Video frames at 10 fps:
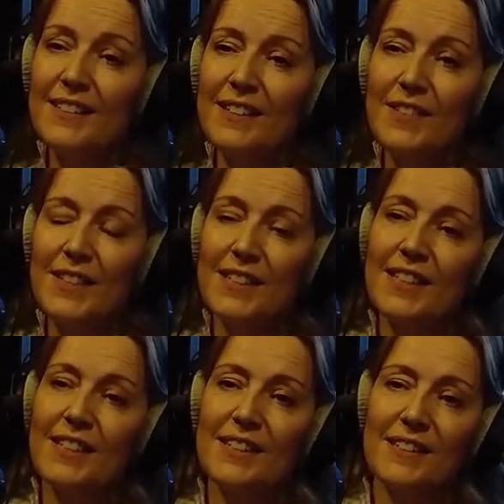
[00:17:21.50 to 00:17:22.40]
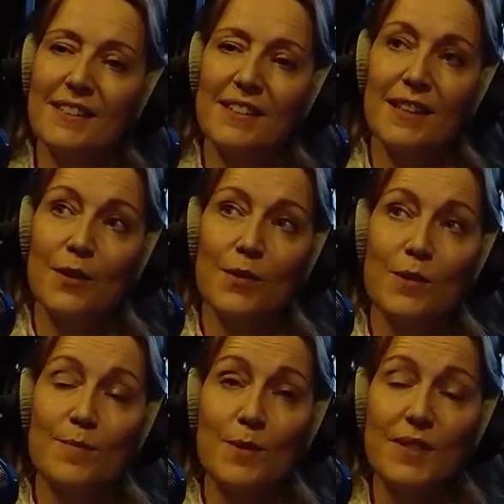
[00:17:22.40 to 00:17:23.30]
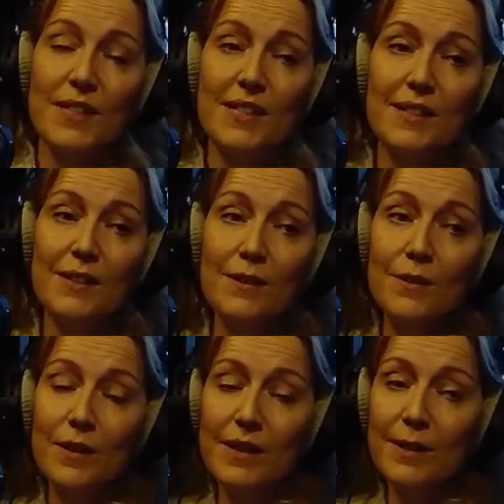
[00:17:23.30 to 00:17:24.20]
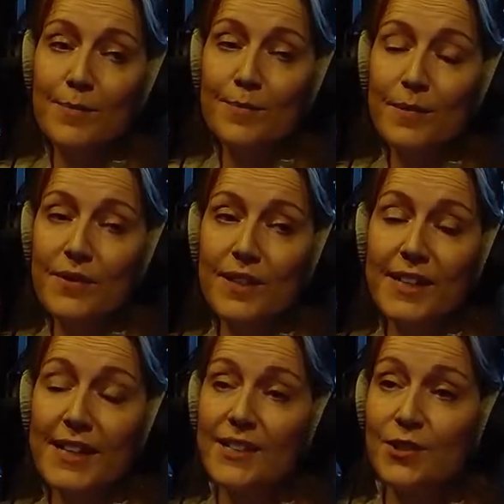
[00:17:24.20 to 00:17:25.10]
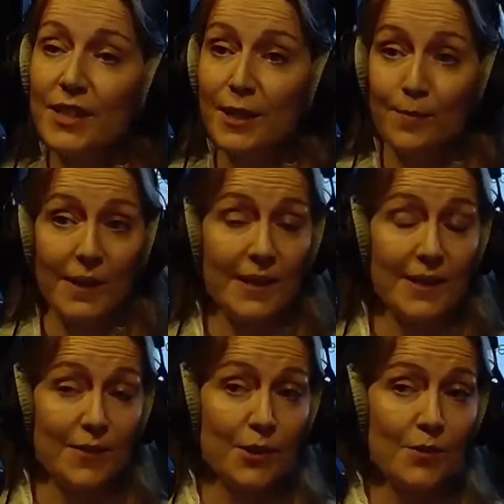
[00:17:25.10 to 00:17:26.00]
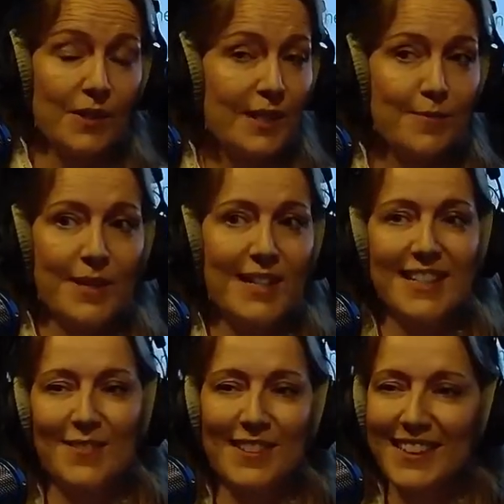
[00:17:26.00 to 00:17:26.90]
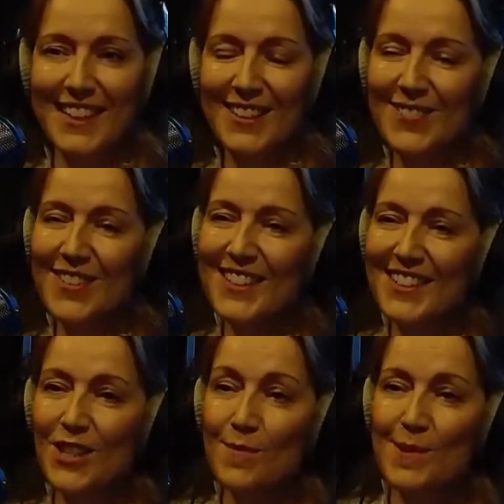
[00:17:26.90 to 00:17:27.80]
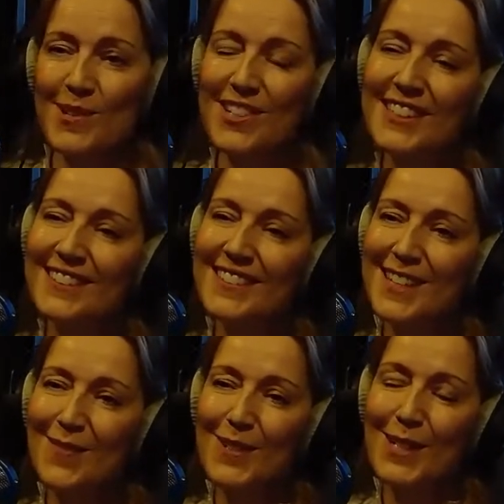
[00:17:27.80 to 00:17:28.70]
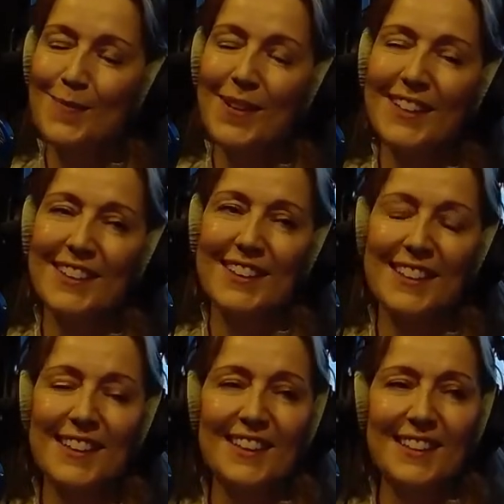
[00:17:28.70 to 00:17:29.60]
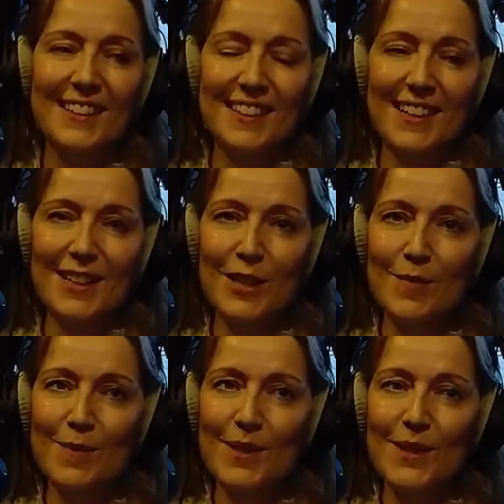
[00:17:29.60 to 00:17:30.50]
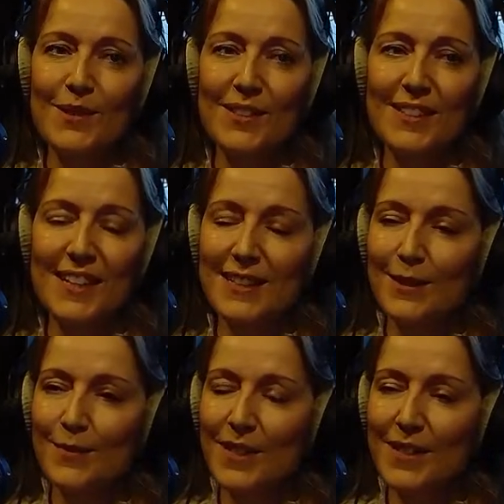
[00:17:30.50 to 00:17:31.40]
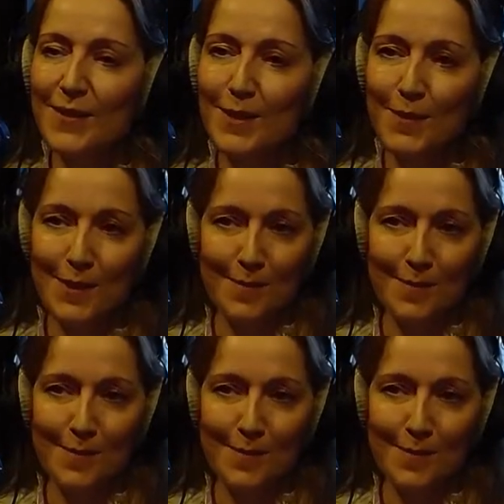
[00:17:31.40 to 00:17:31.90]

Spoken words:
over 6 years, and then I moved into a regulatory compliance role, which is a completely different kettle of fish, at Nomura, the Japanese bank. So I was heading up the investment